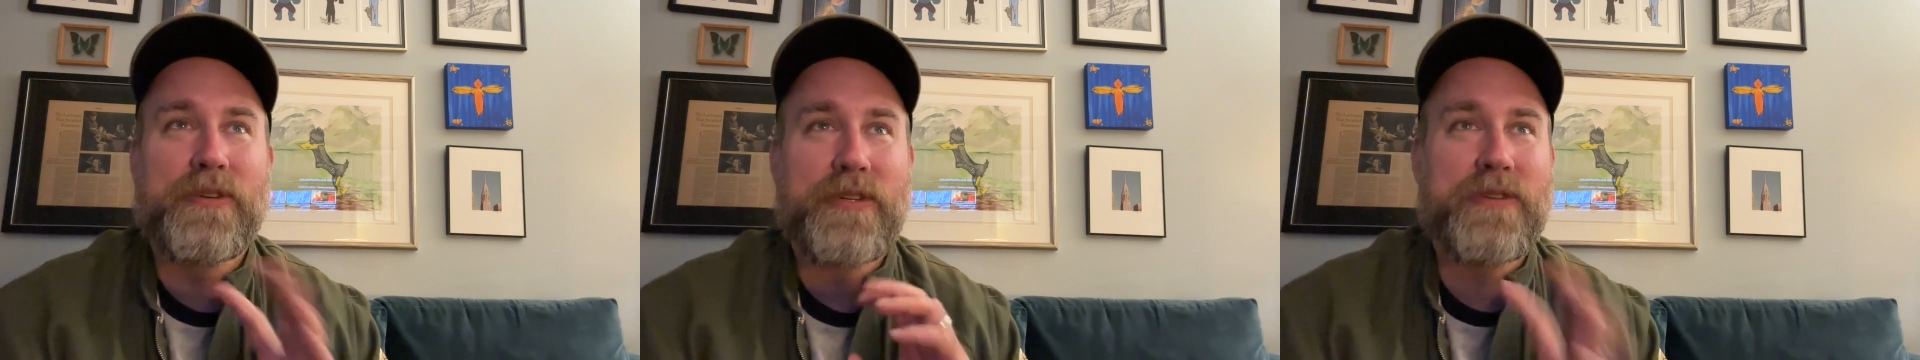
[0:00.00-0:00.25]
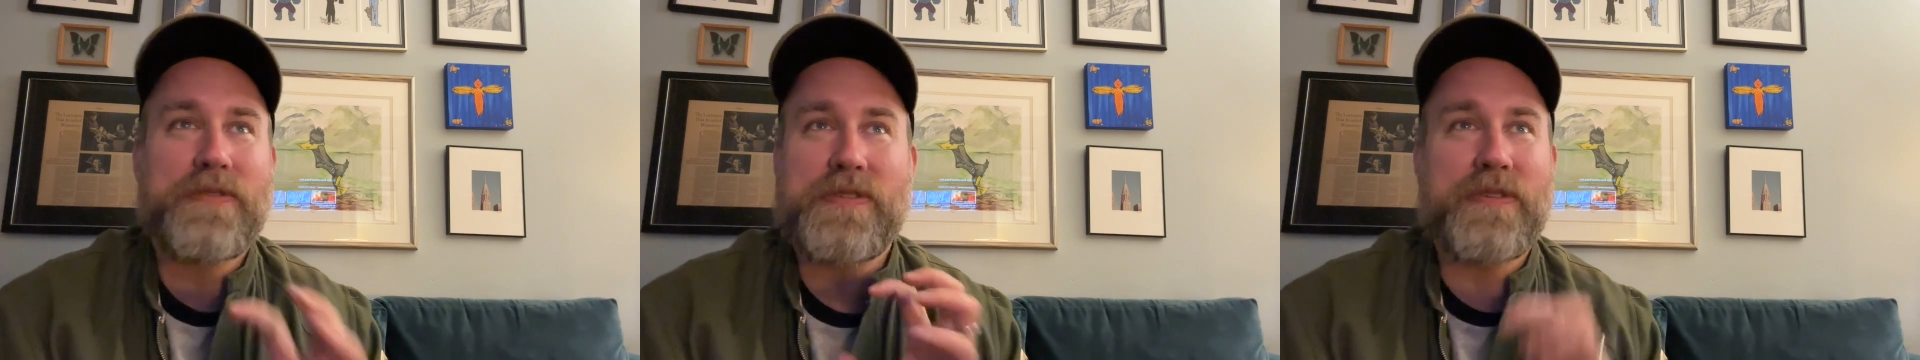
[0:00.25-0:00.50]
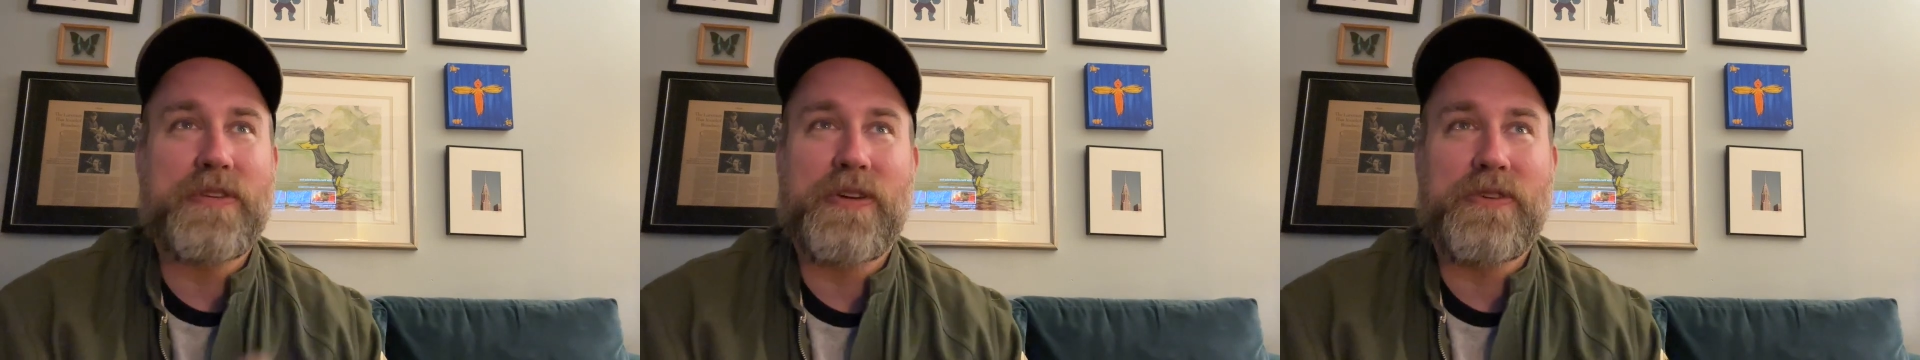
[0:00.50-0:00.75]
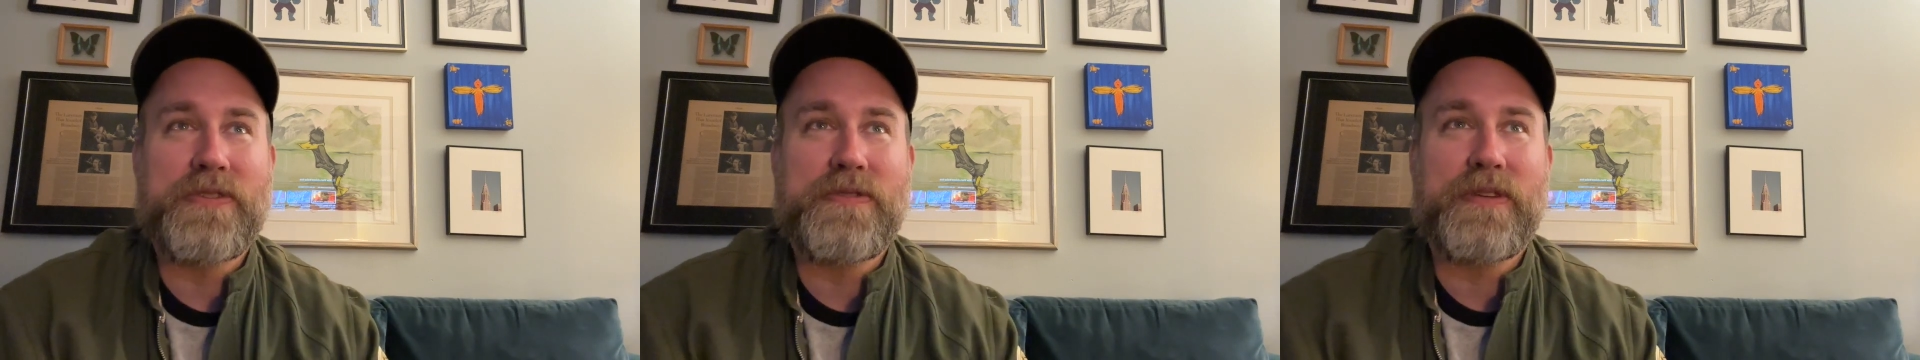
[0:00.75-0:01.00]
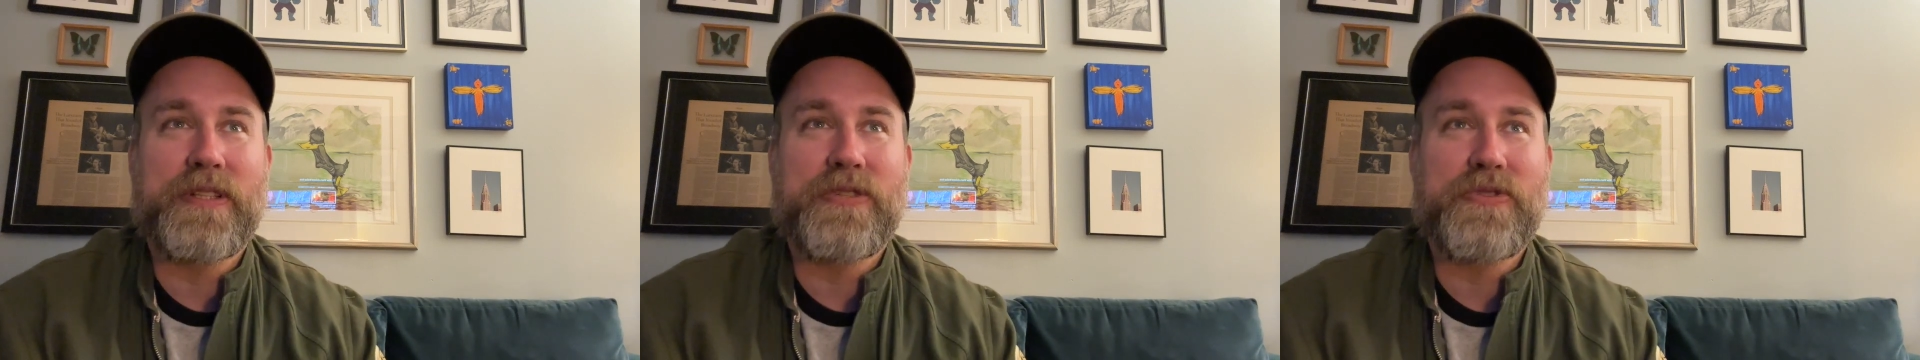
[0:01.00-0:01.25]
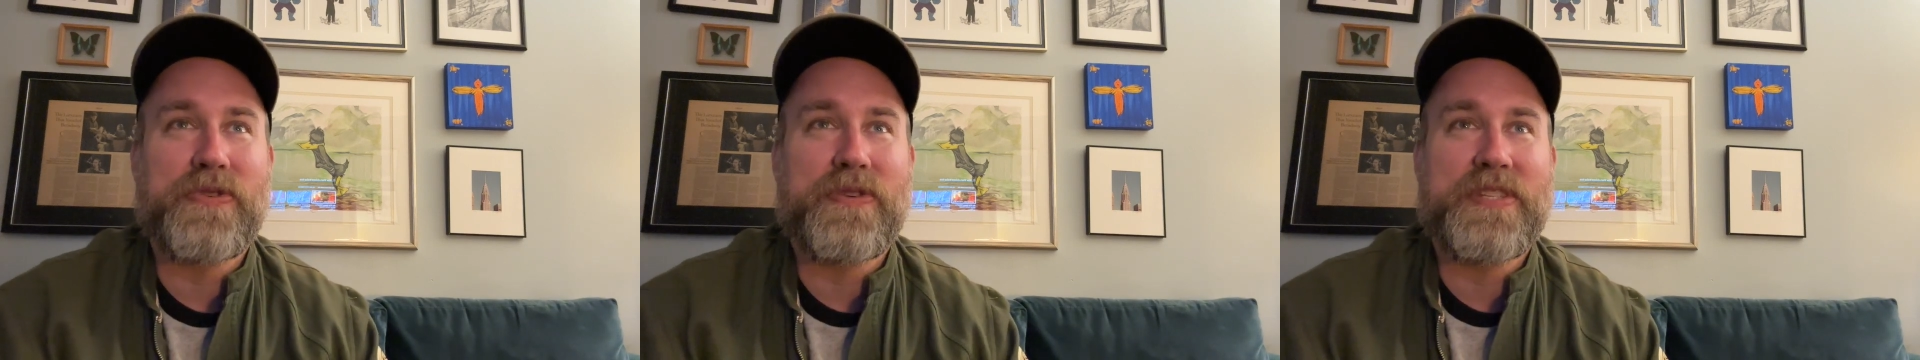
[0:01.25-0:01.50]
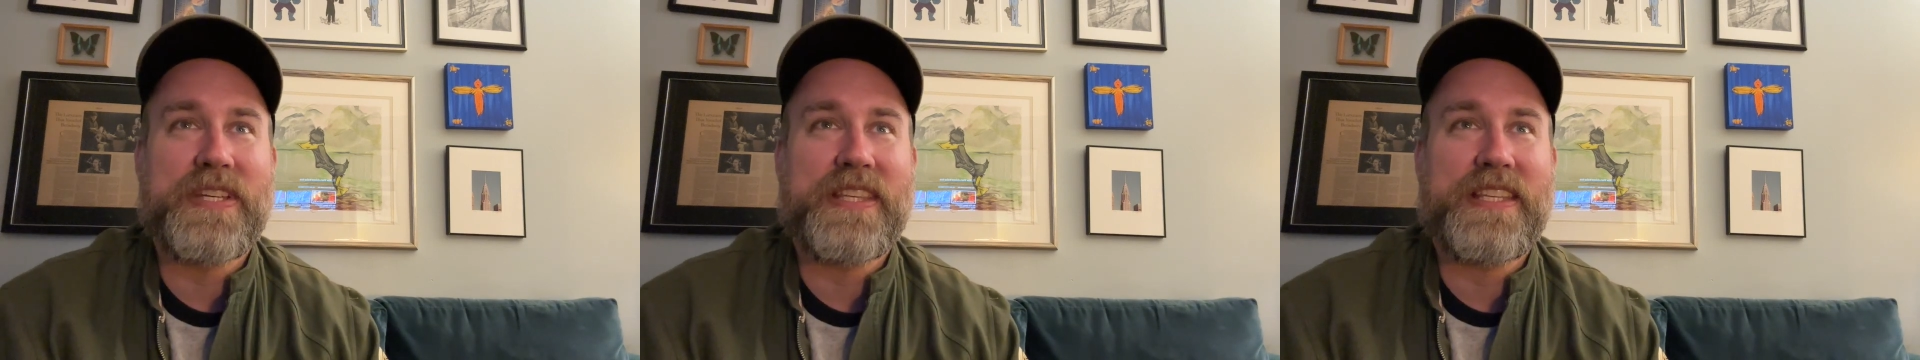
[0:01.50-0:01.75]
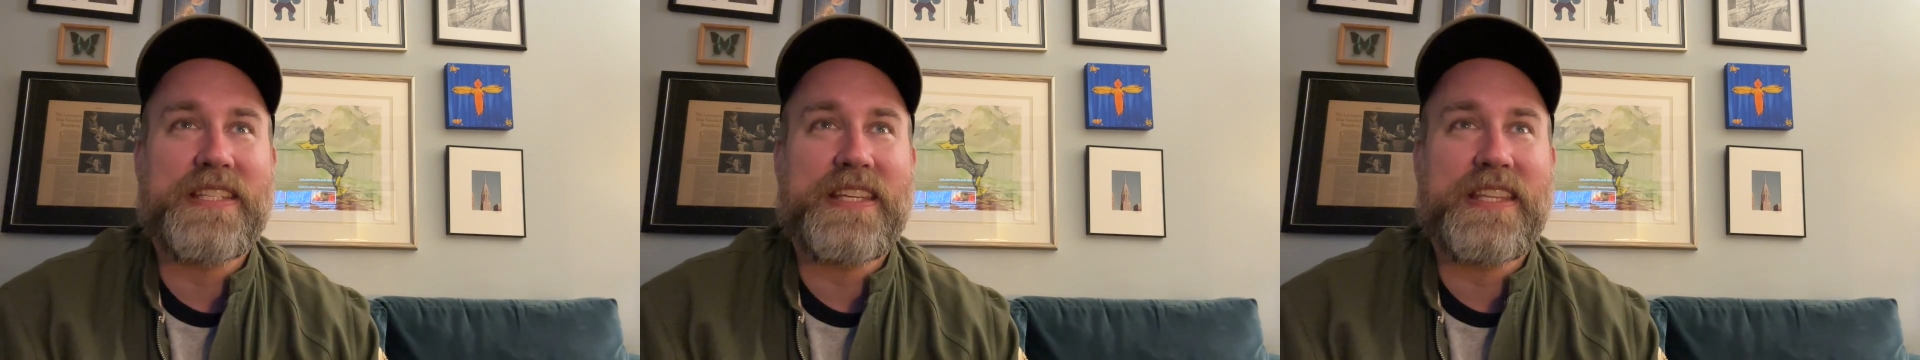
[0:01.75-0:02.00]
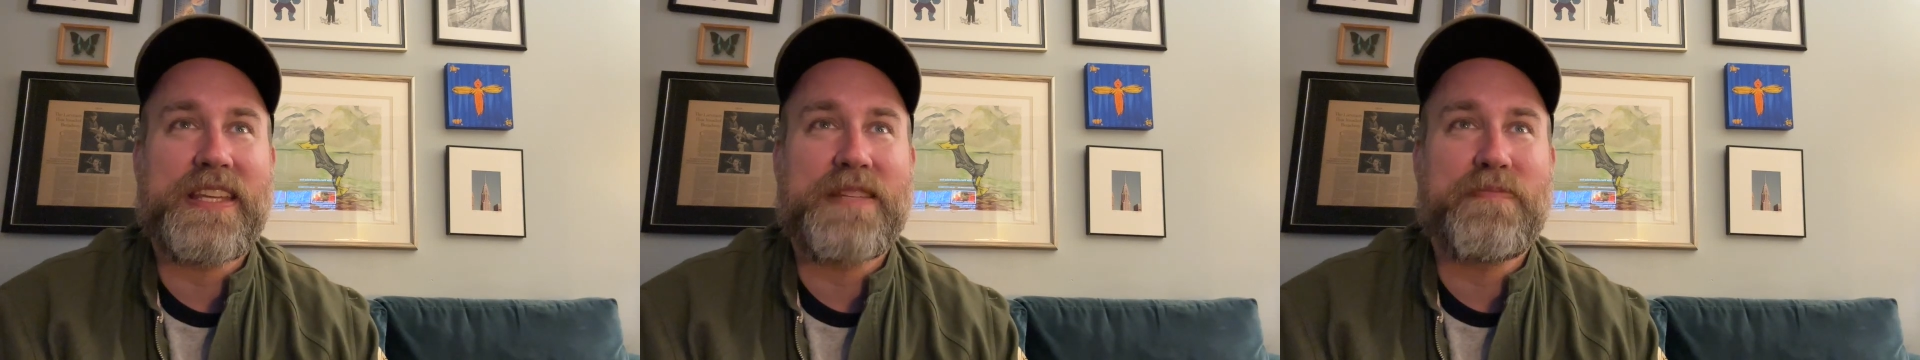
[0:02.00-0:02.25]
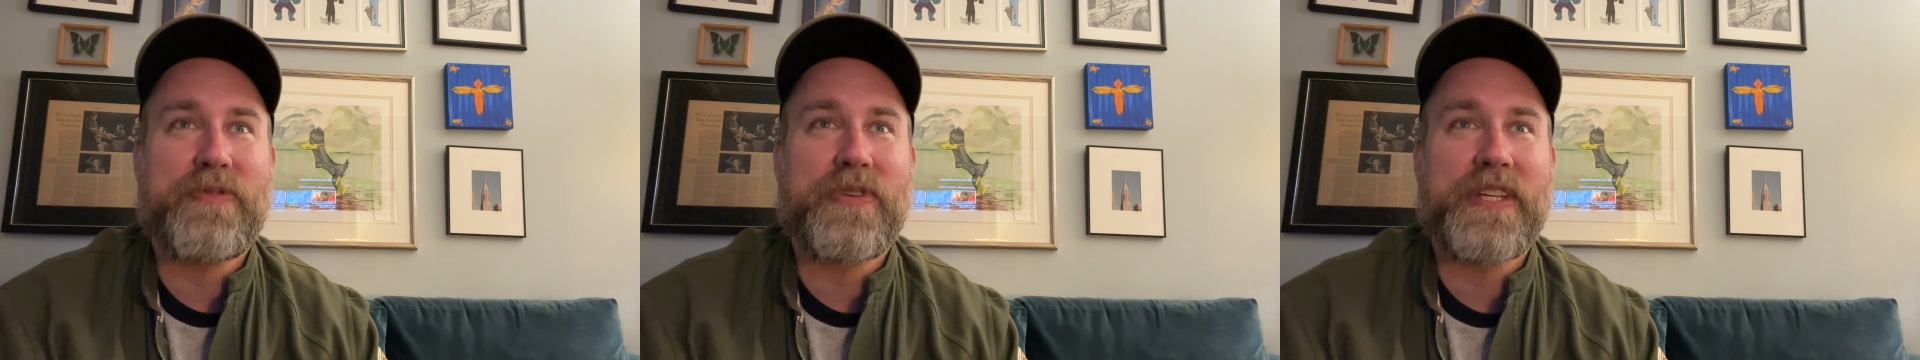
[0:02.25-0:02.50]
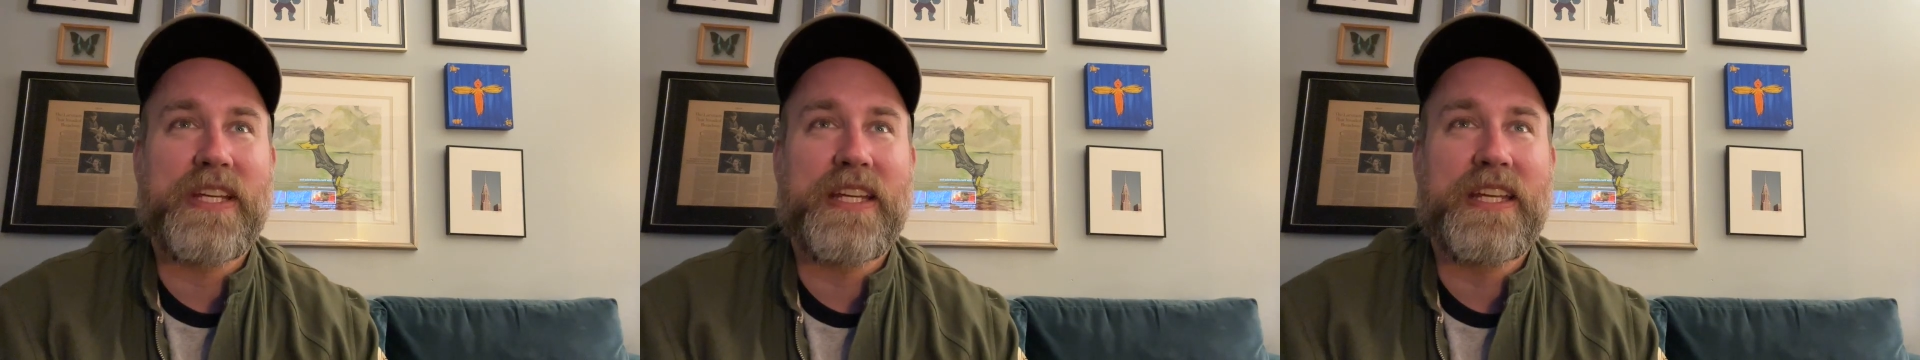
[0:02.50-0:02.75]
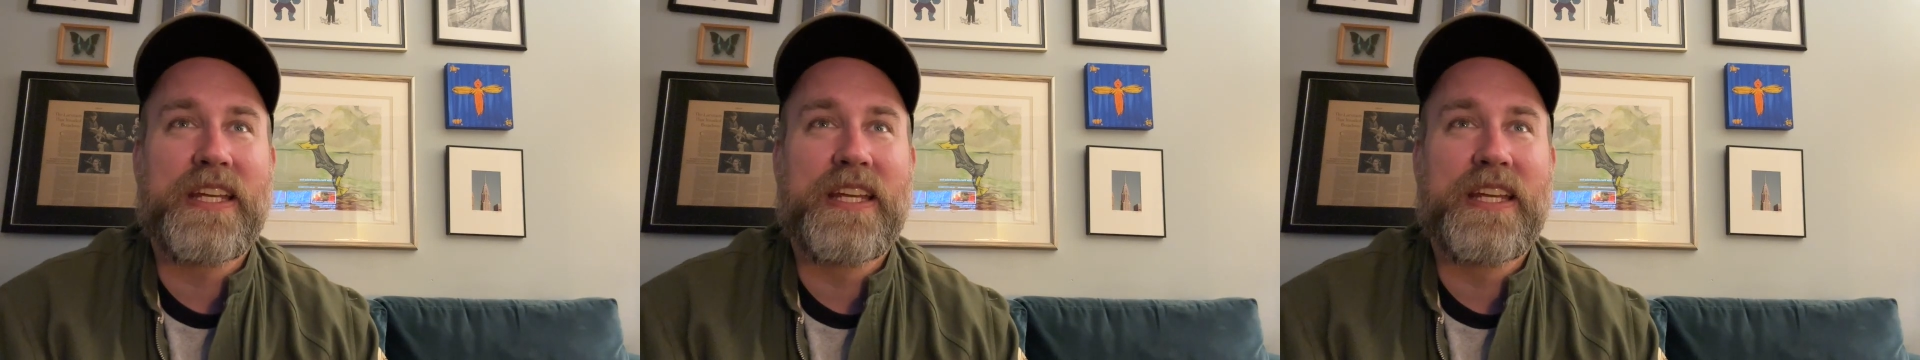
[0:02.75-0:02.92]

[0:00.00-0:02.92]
new studios doing little shorts like this. I think it's brilliant.